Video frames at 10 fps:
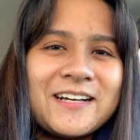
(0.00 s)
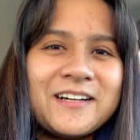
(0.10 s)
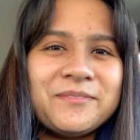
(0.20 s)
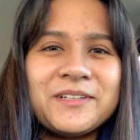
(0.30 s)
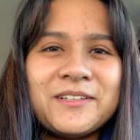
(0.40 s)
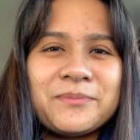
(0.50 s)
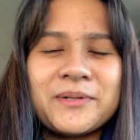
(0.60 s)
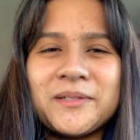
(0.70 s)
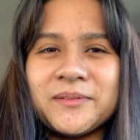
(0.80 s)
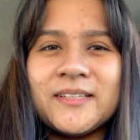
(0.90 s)
I'm gonna
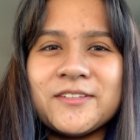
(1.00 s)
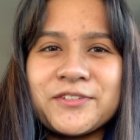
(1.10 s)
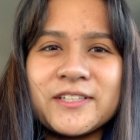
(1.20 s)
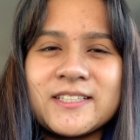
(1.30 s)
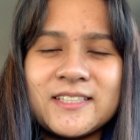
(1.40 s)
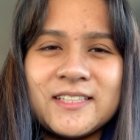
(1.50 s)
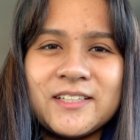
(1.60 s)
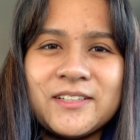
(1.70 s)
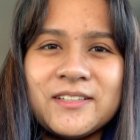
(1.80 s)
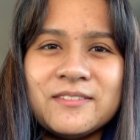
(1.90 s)
probably drink
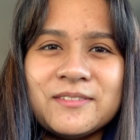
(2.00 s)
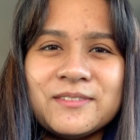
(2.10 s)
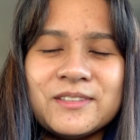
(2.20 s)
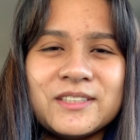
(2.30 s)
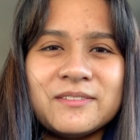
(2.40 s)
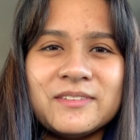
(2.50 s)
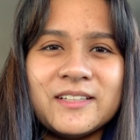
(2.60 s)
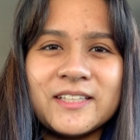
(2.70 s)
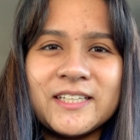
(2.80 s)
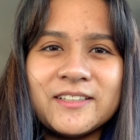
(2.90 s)
tea or something
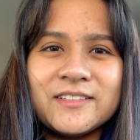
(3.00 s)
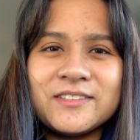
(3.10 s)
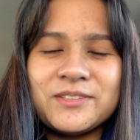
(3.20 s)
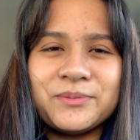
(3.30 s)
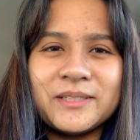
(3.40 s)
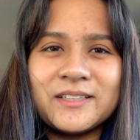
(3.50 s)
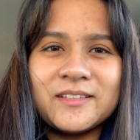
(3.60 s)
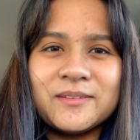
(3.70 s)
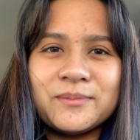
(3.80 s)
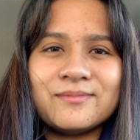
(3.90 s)
later to wake
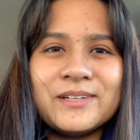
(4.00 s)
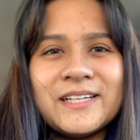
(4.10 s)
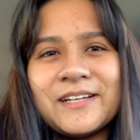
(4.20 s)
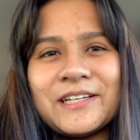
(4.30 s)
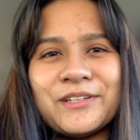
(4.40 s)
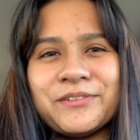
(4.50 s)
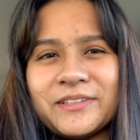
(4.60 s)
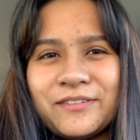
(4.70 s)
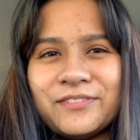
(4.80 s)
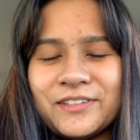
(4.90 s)
up. Right now I don't
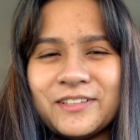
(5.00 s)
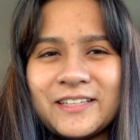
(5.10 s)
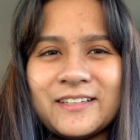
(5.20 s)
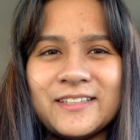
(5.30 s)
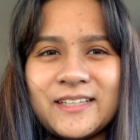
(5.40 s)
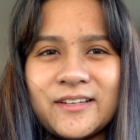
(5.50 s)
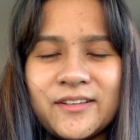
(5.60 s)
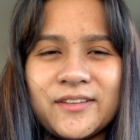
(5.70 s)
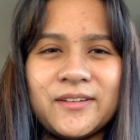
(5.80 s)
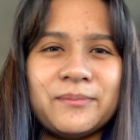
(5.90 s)
really feel like I need
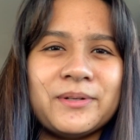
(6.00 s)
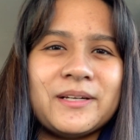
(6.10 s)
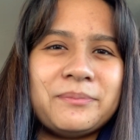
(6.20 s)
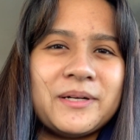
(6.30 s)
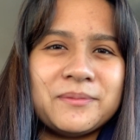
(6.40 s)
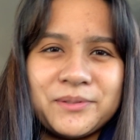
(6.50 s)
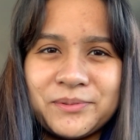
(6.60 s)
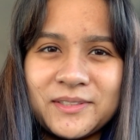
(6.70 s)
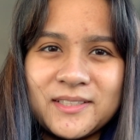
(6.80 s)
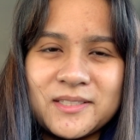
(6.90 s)
anything, but I probably
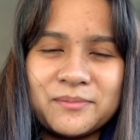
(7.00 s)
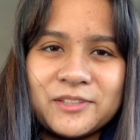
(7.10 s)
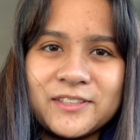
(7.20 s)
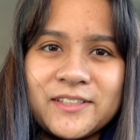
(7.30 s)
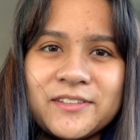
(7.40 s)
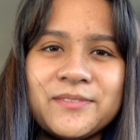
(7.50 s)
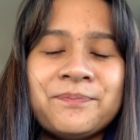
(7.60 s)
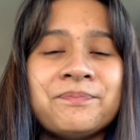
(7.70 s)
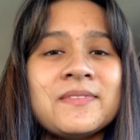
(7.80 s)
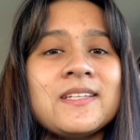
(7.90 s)
will need something later.
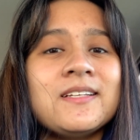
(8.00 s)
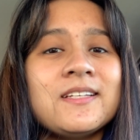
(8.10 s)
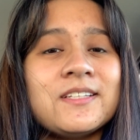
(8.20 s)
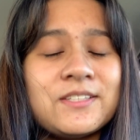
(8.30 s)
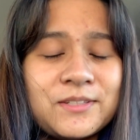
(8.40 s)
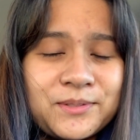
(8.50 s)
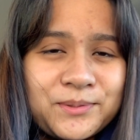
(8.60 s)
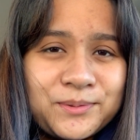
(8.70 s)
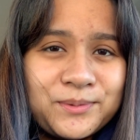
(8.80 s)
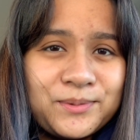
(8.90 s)

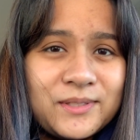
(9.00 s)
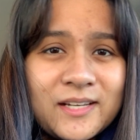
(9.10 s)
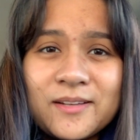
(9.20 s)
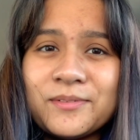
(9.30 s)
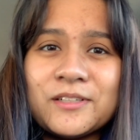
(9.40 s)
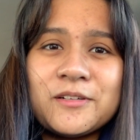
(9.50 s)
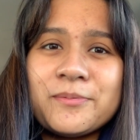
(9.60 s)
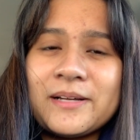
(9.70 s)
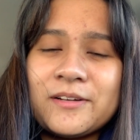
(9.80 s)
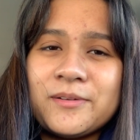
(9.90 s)
So yeah, I'm gonna go
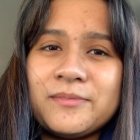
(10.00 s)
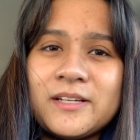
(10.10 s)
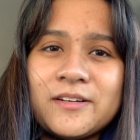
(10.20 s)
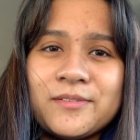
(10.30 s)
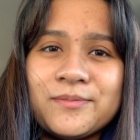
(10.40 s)
back home now.